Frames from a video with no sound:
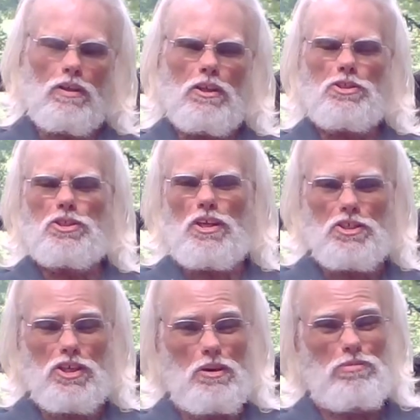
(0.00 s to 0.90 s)
It's
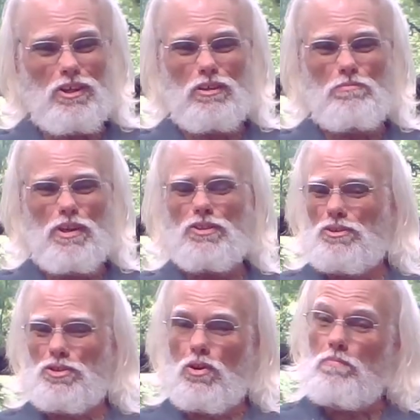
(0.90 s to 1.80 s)
changed up a little bit.
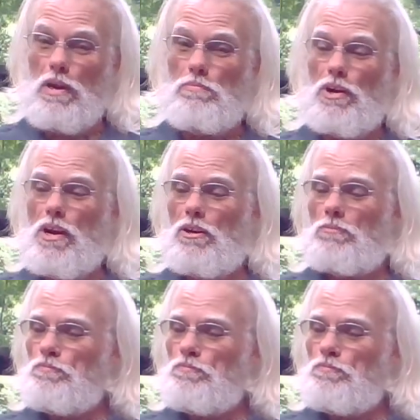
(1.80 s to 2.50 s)
There's no pepper now.